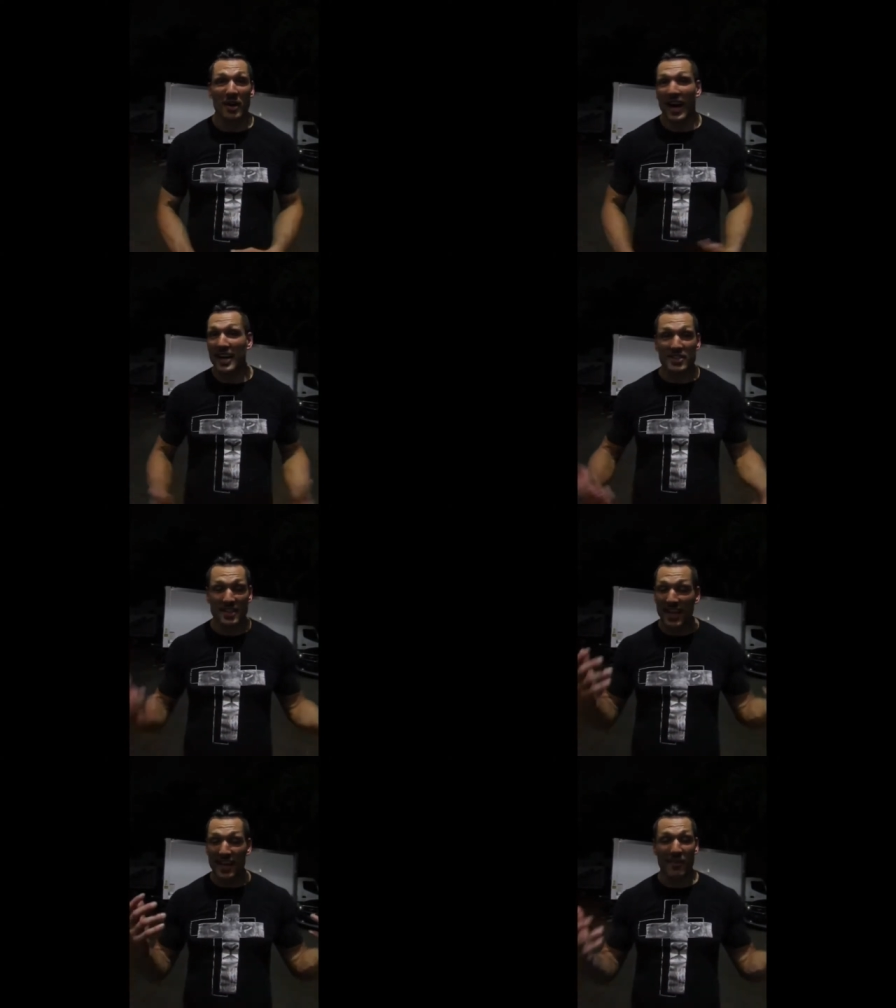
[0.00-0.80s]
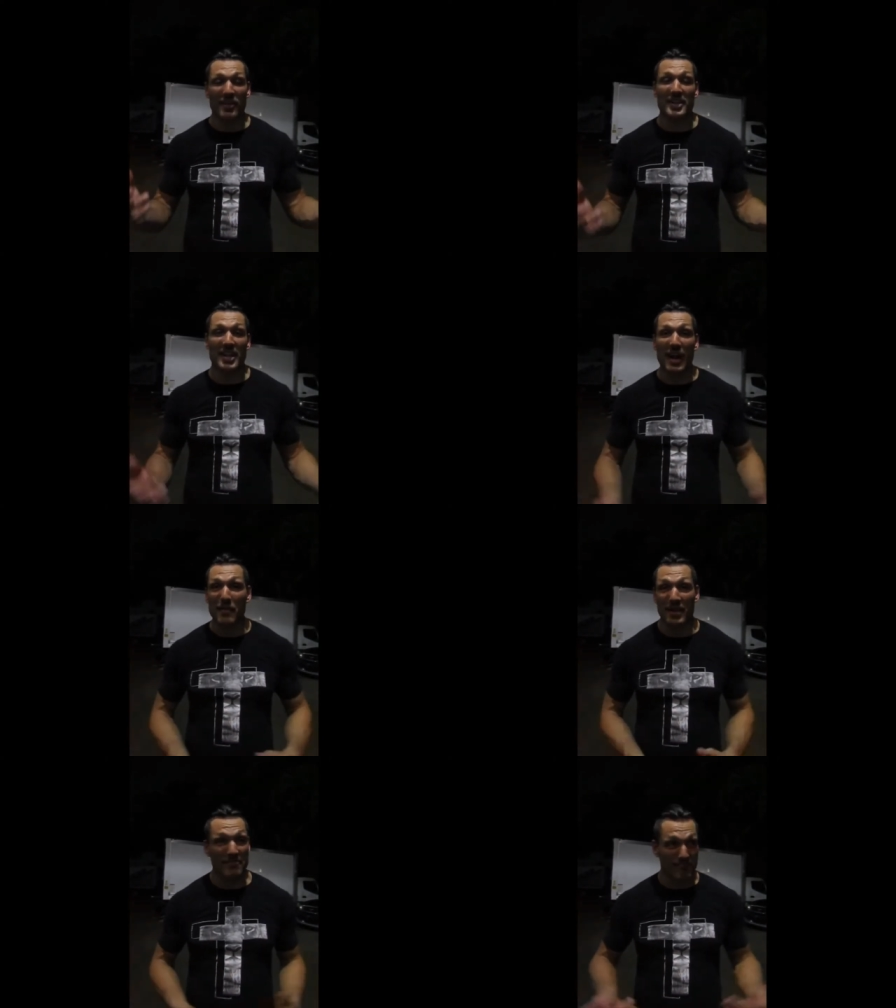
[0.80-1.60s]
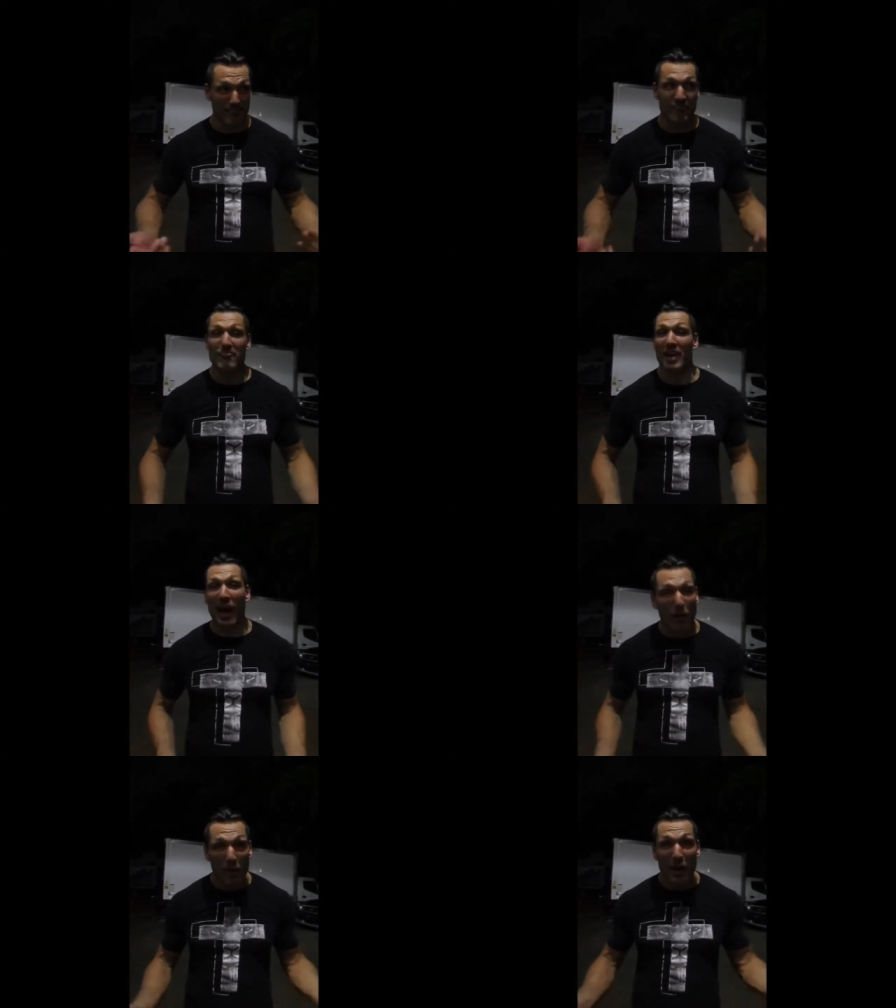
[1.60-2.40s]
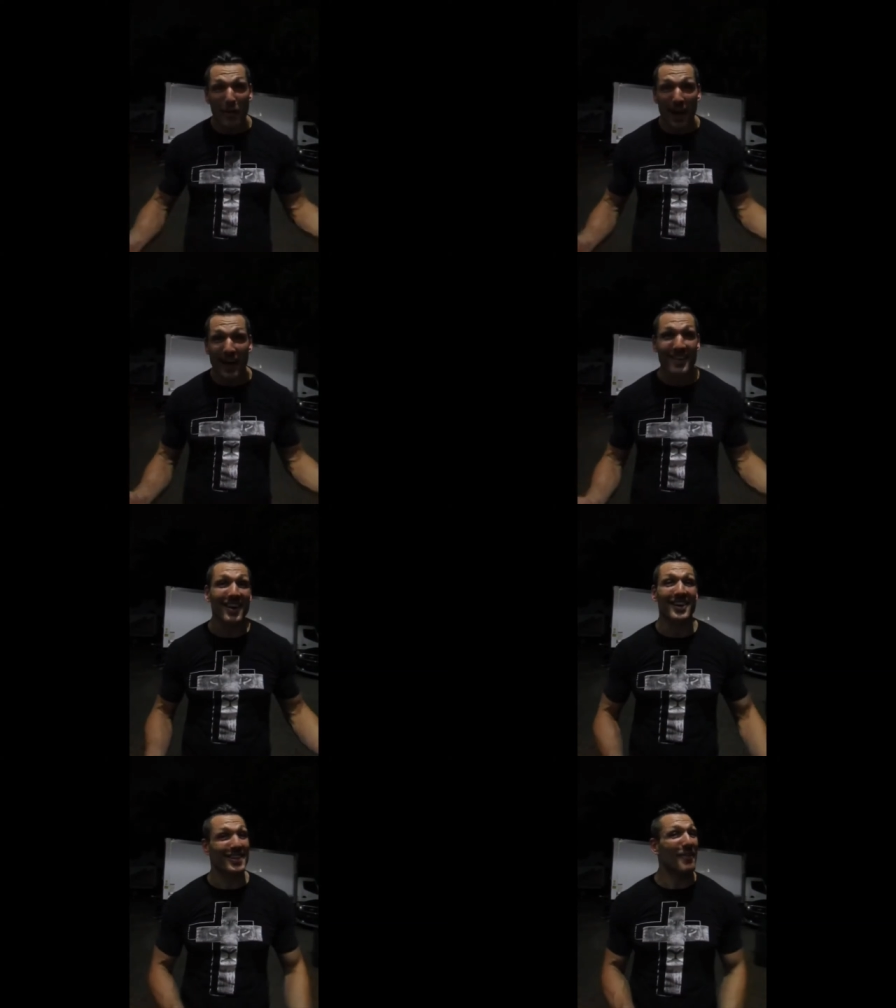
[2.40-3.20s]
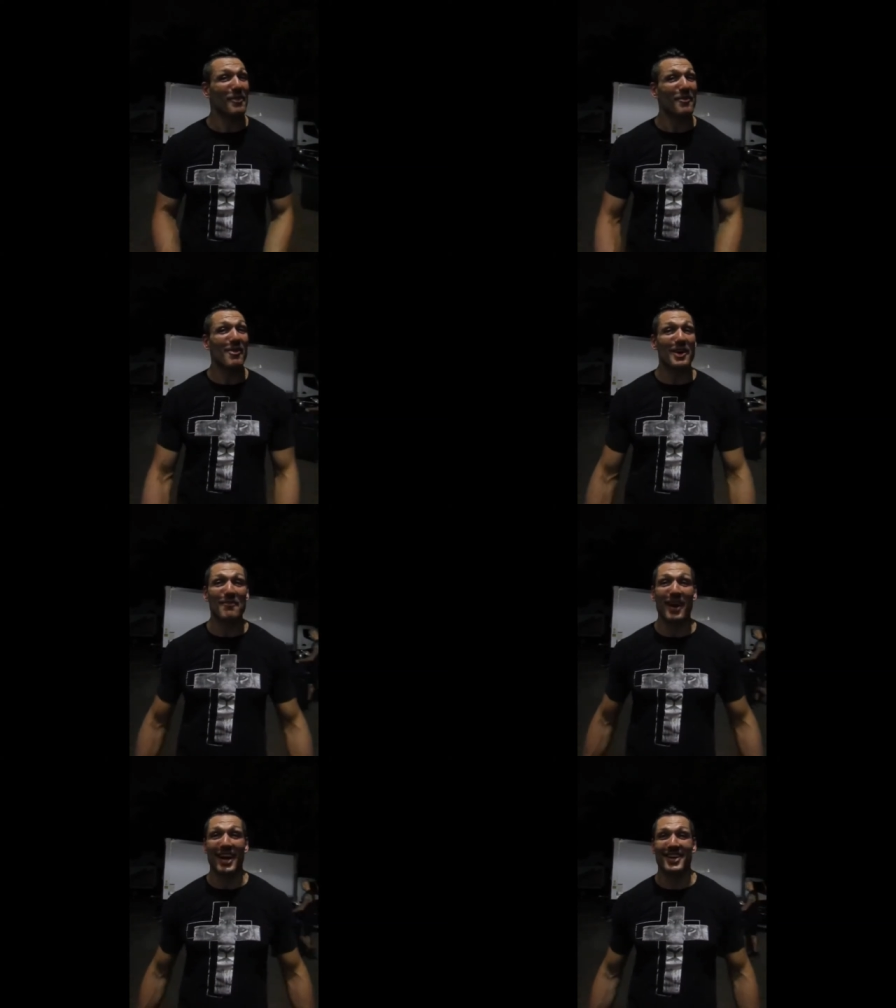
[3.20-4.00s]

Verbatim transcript: I just had a great time, and I will come back. I definitely will come back.